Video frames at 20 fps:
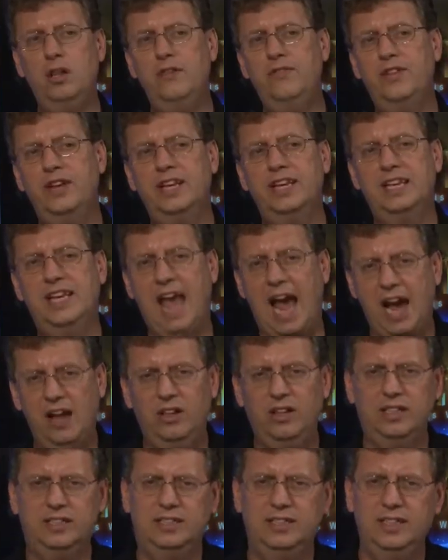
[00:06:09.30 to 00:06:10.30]
of the
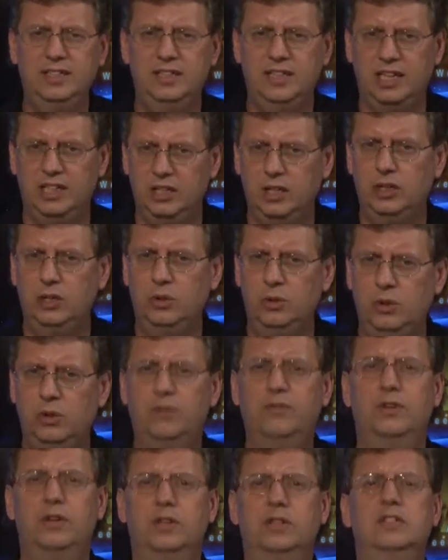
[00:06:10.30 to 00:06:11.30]
galaxies in the
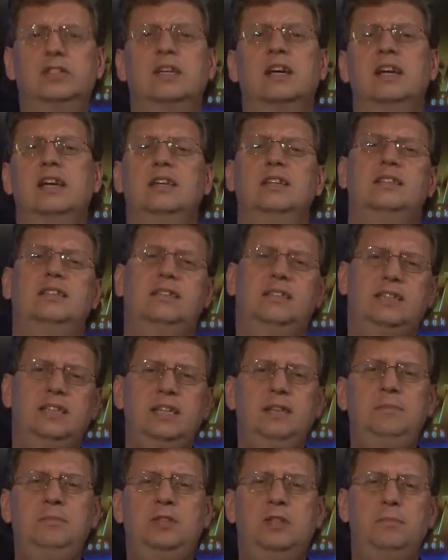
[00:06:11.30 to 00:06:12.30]
universe
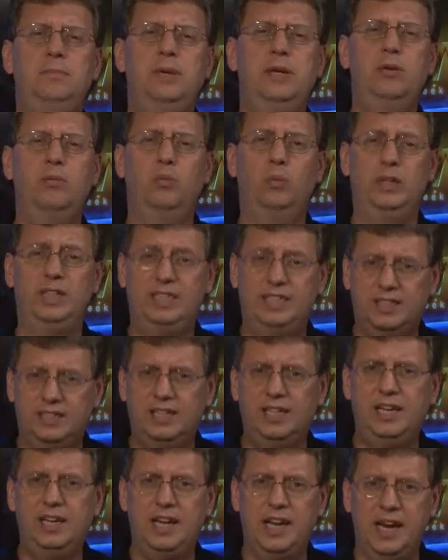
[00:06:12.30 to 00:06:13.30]
seem to be
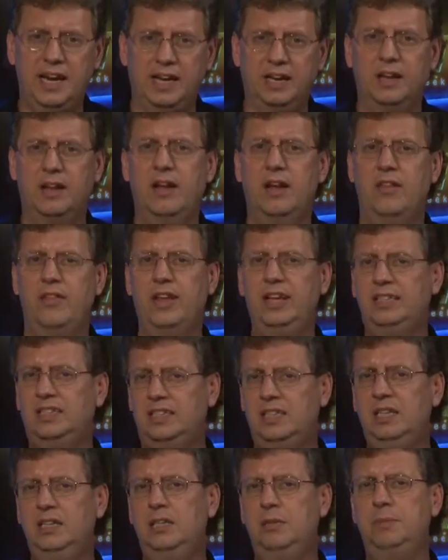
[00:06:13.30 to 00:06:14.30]
receding. They
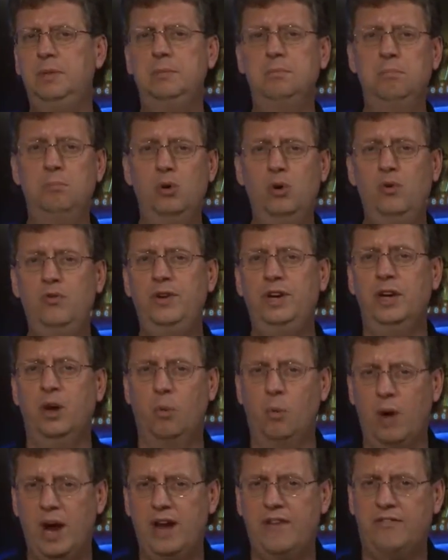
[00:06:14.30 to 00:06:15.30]
seem to be moving
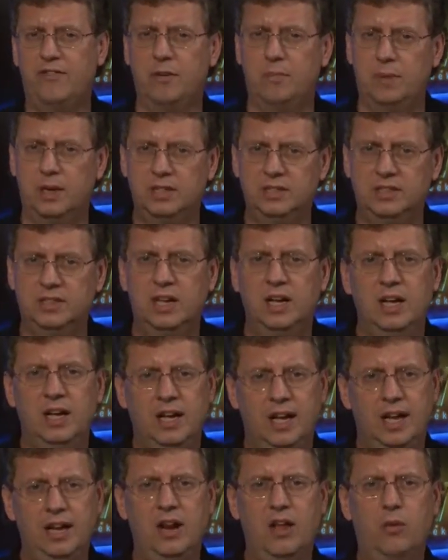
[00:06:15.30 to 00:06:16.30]
away from us.
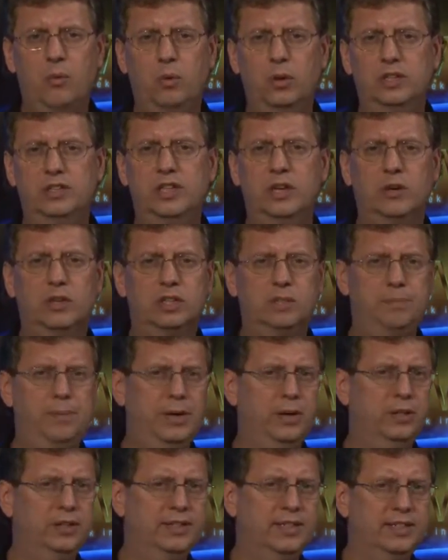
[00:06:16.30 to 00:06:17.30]
In other words, they're
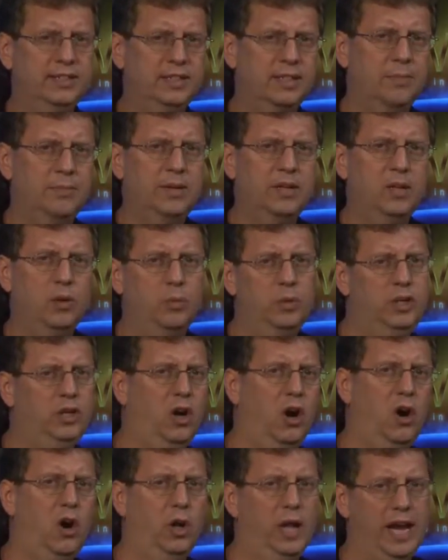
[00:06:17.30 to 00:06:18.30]
experiencing something that we
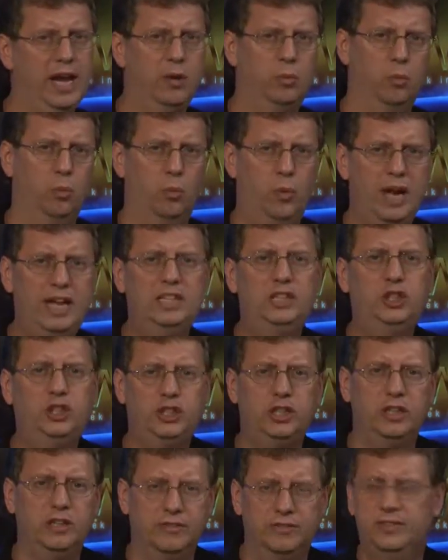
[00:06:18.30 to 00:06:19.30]
call a
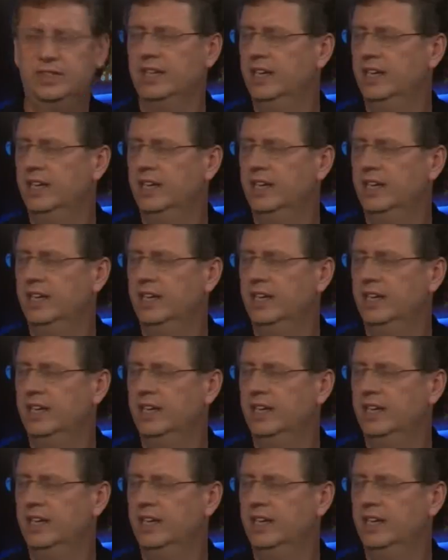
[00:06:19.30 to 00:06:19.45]
redshift